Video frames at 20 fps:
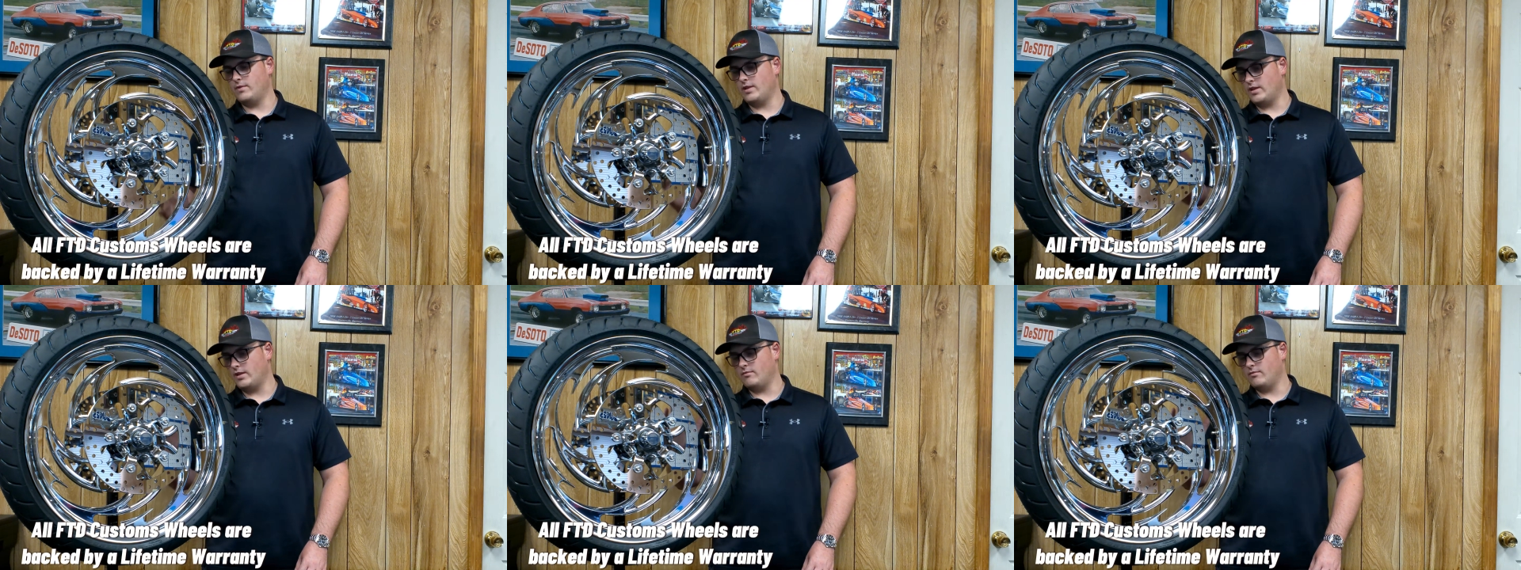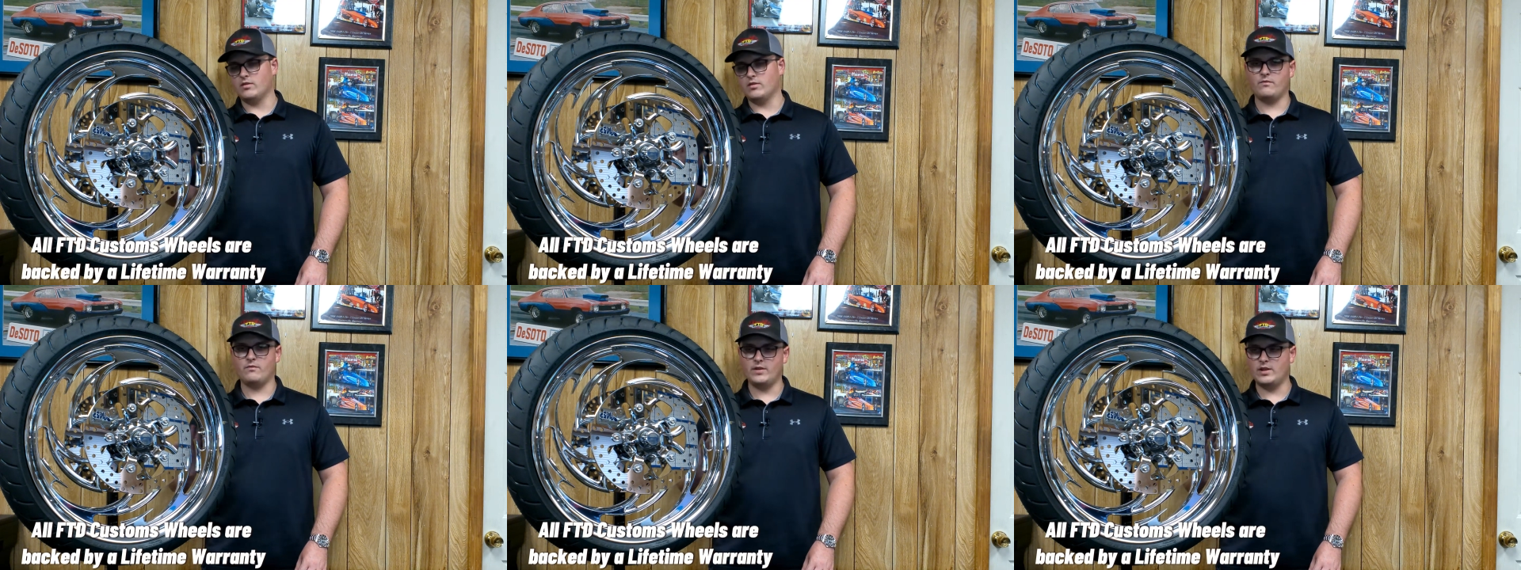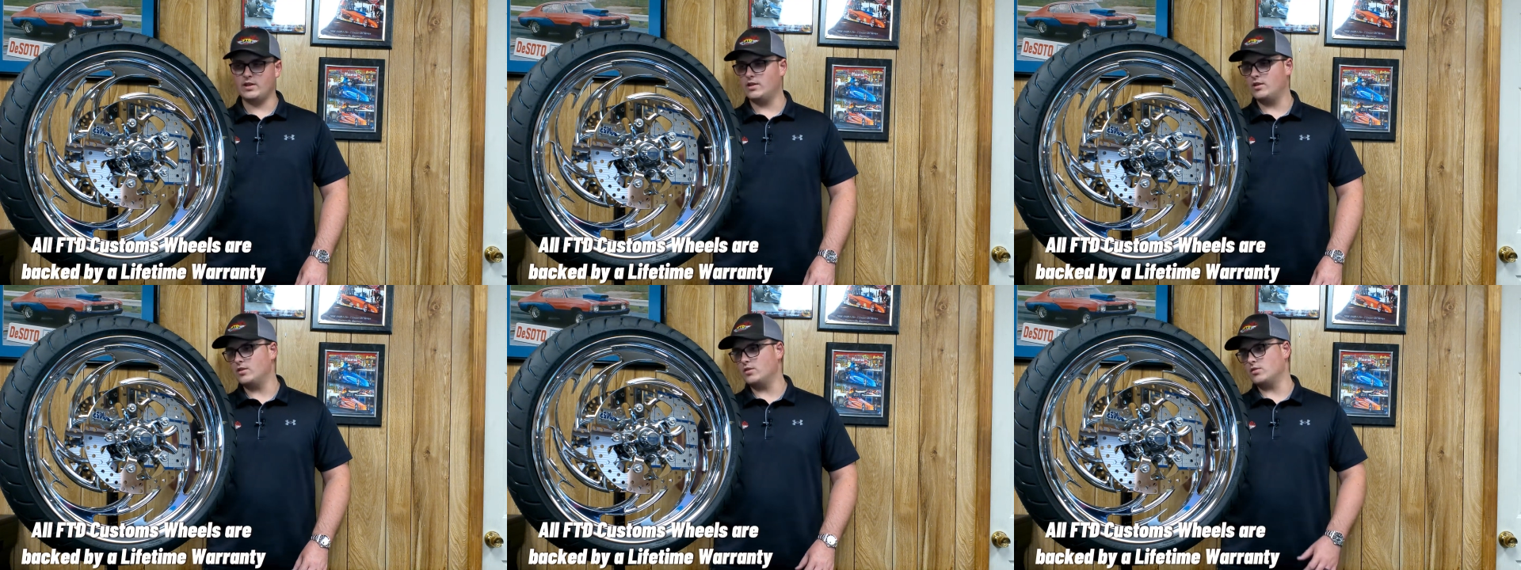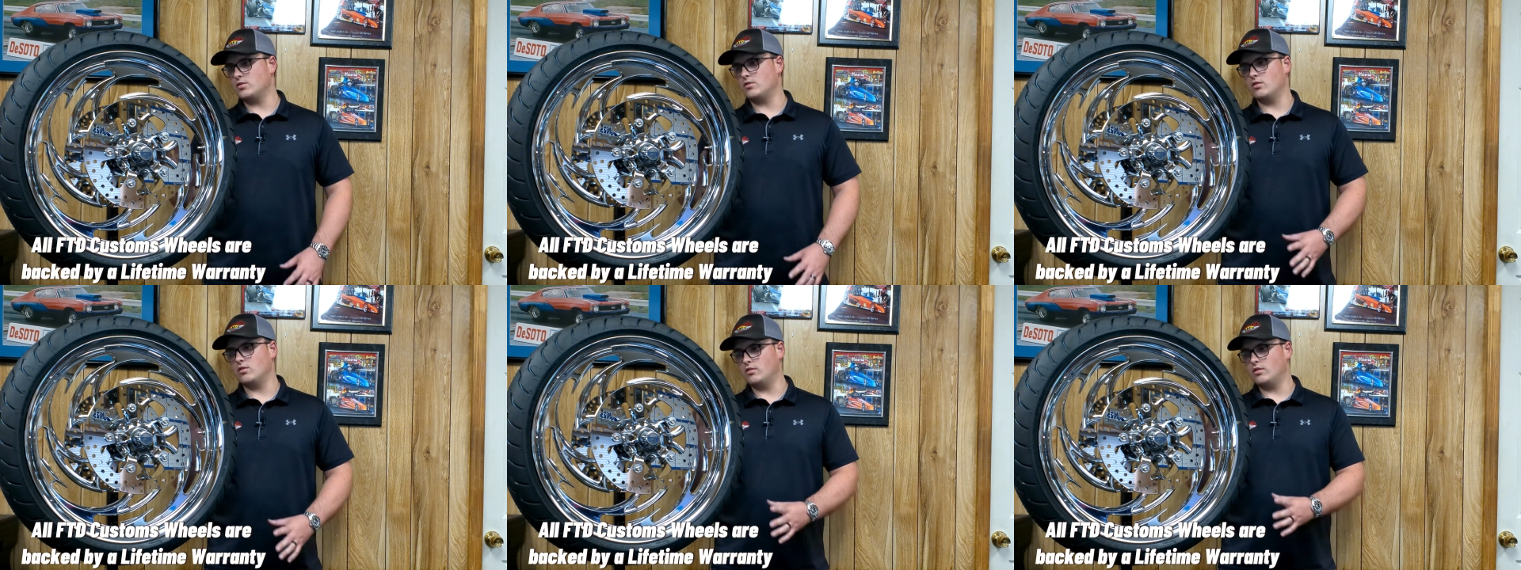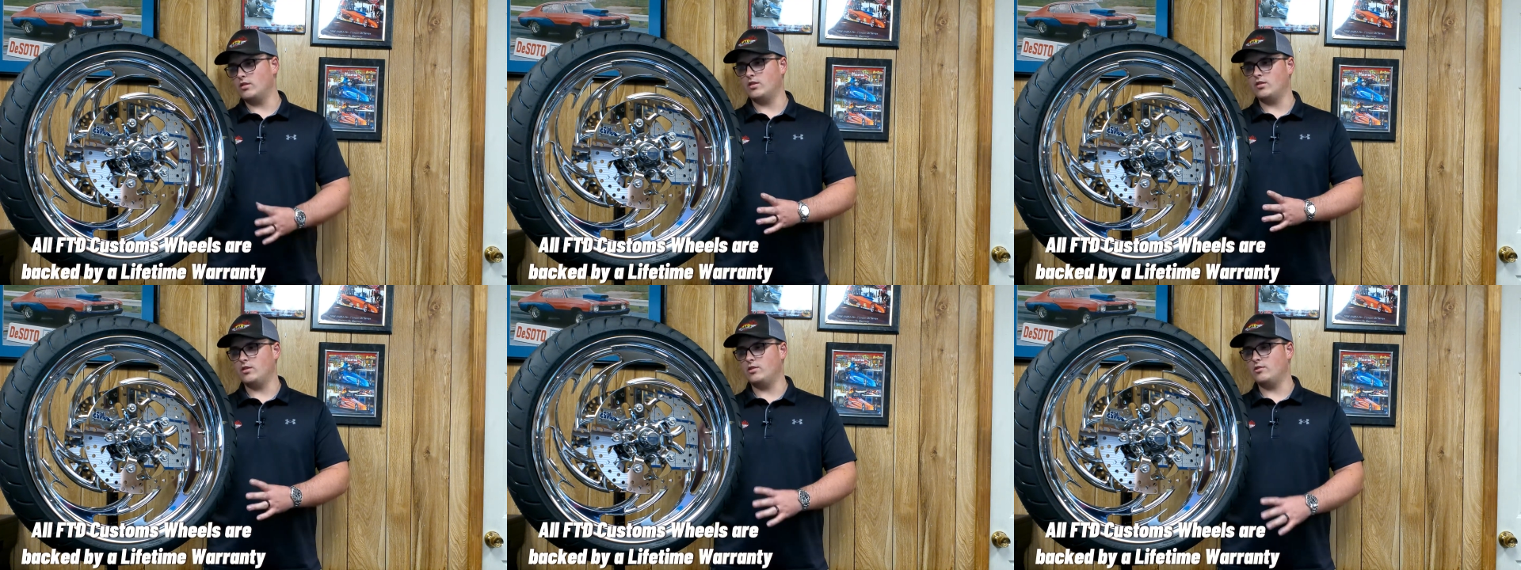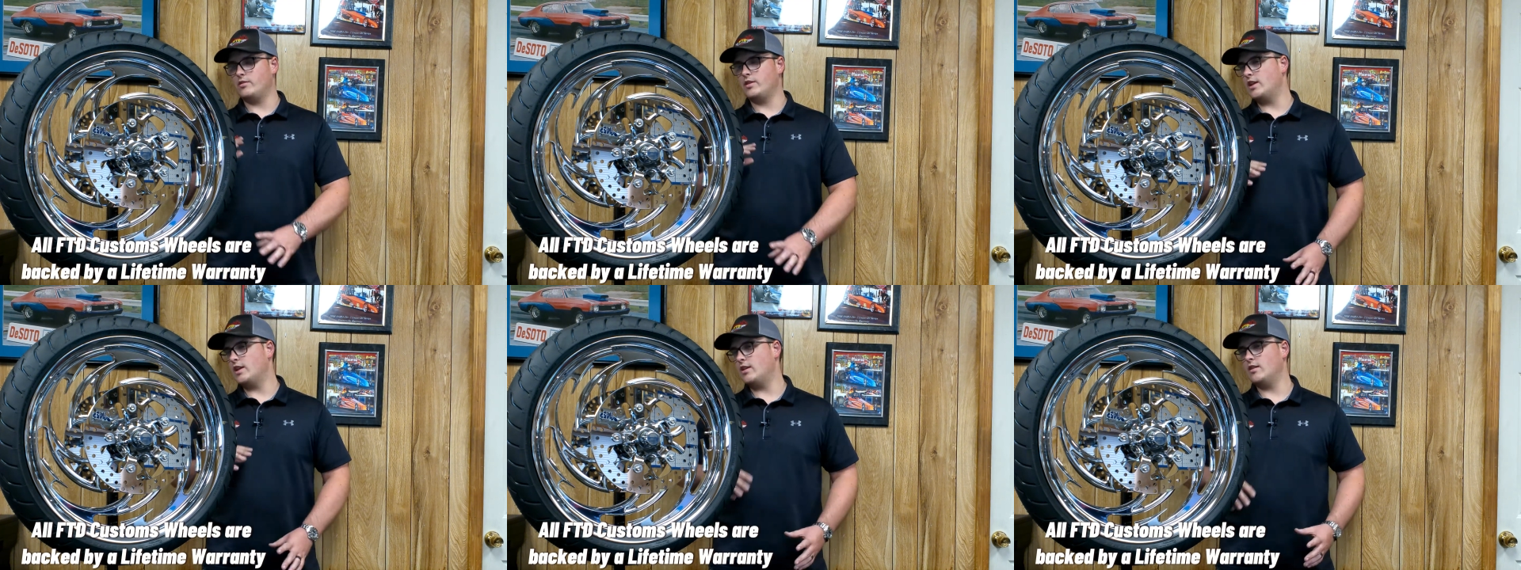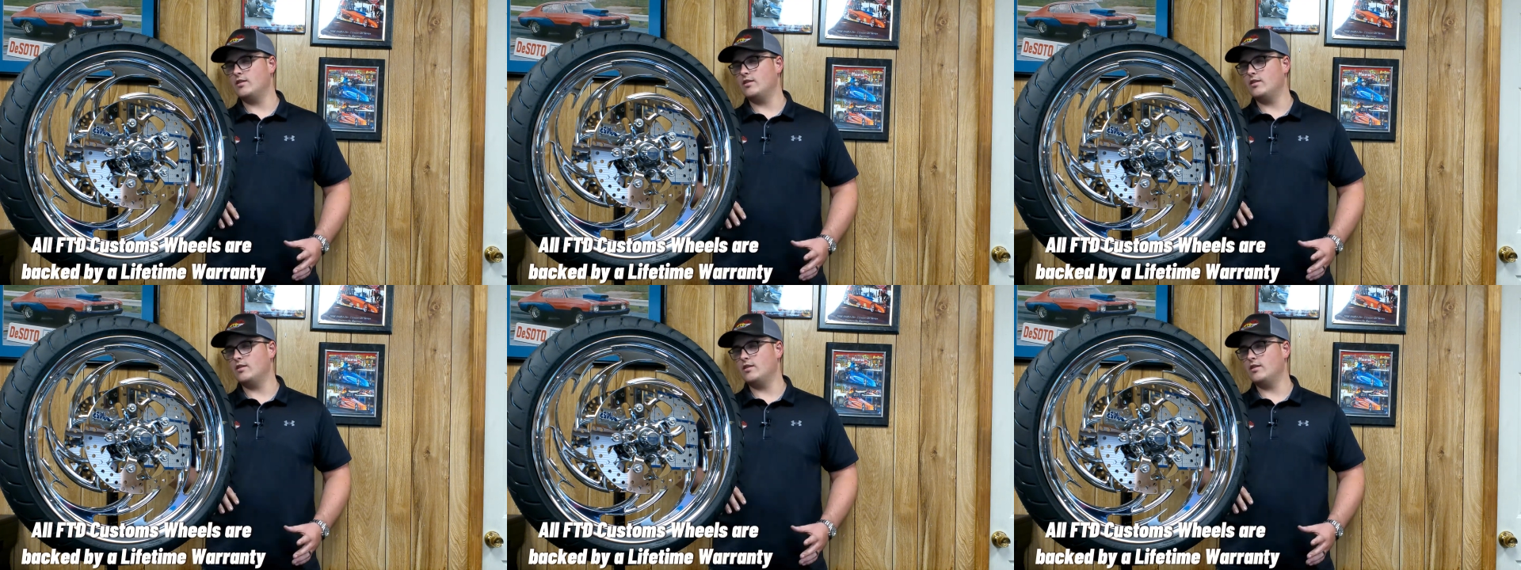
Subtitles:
with a finish, or you get it